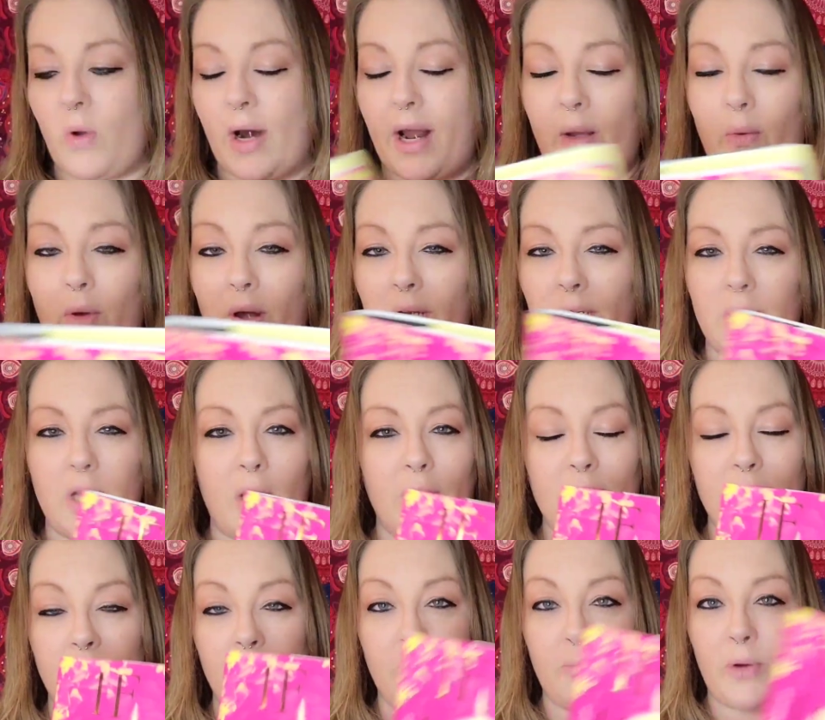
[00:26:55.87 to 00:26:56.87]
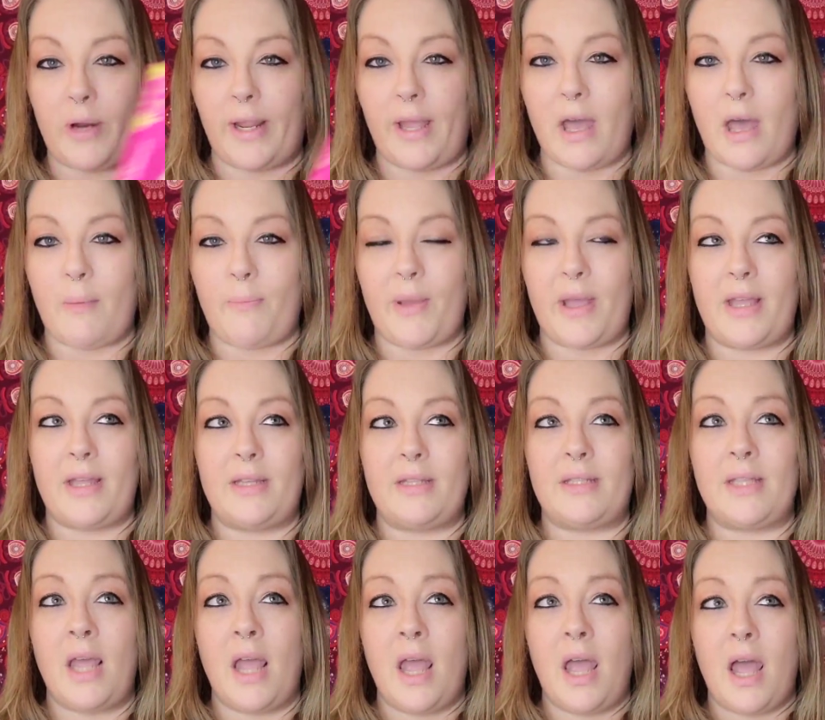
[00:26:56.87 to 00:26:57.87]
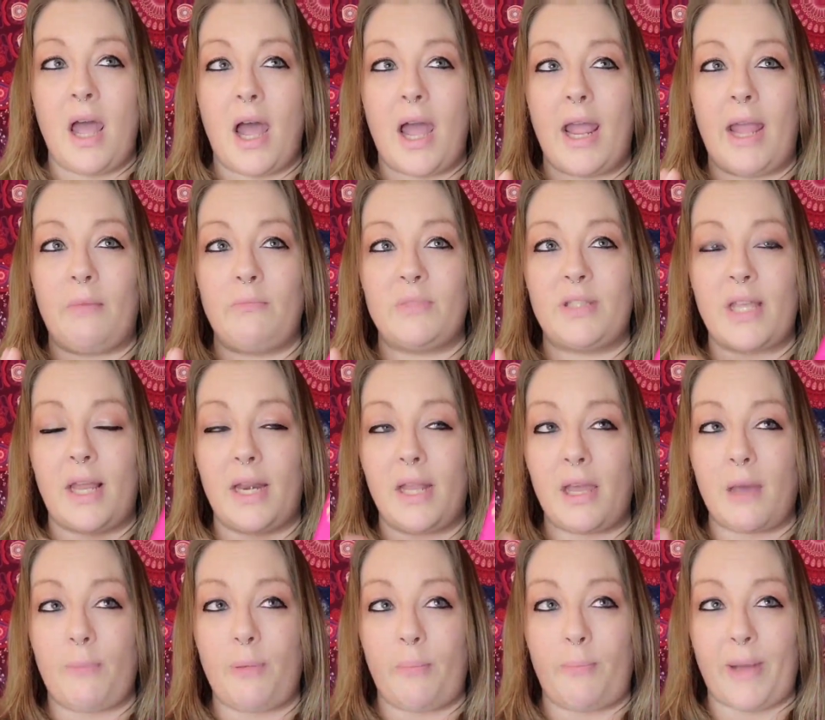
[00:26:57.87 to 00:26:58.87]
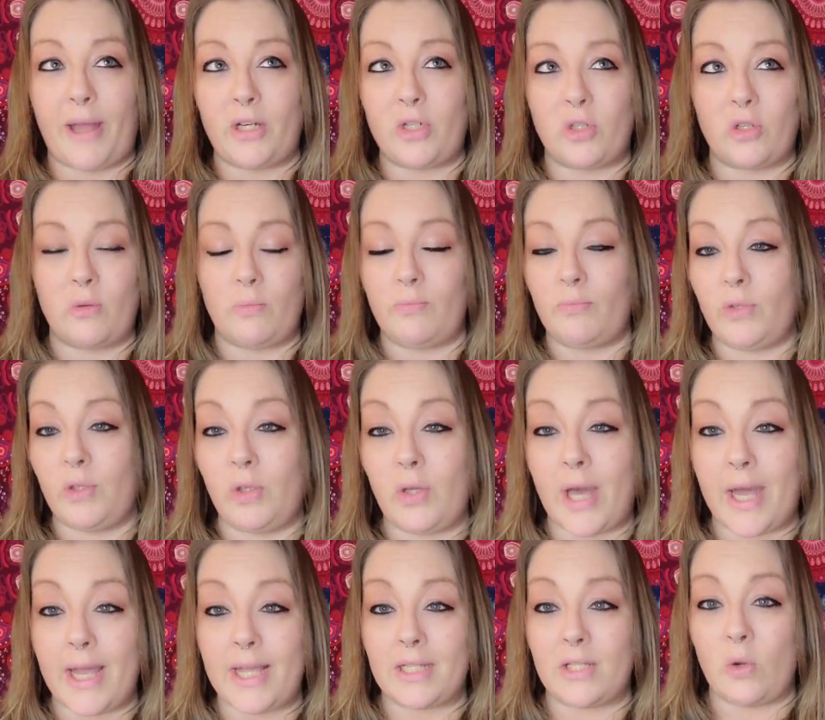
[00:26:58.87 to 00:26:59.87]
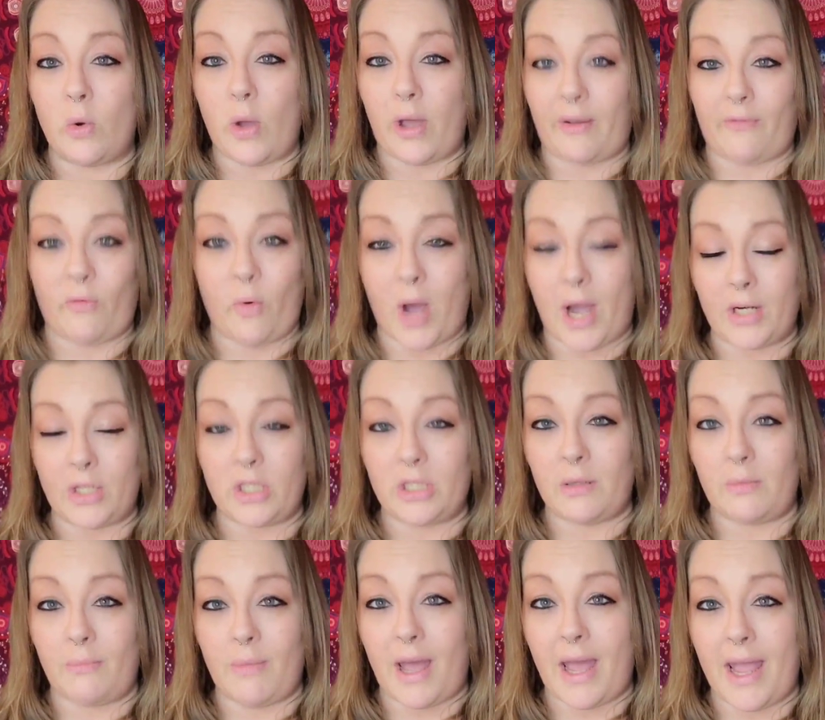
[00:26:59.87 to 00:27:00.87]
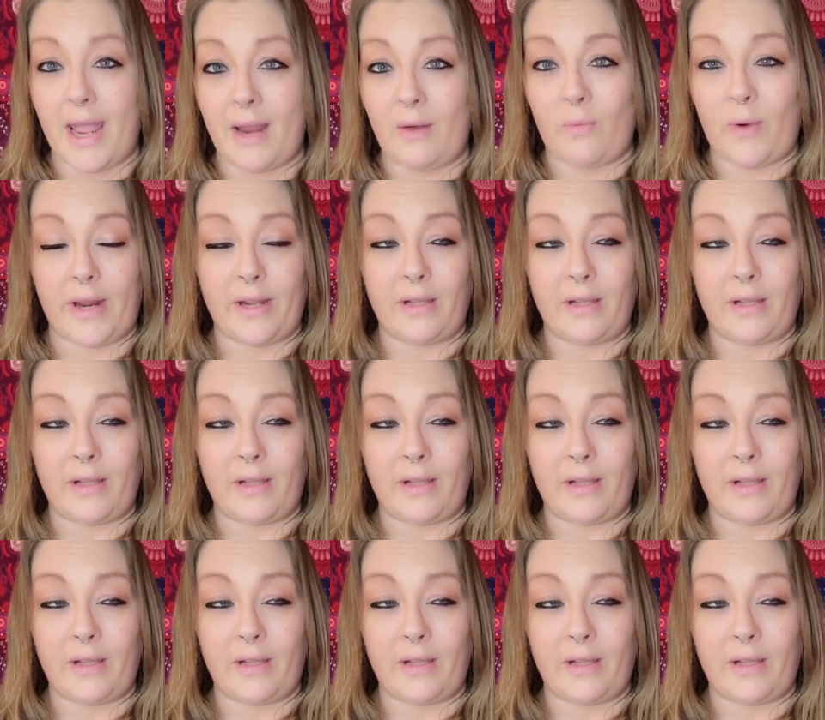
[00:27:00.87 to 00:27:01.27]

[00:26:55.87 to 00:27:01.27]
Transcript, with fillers: What I wanted to also bring up is I am setting up a bedroom. You guys who have watched my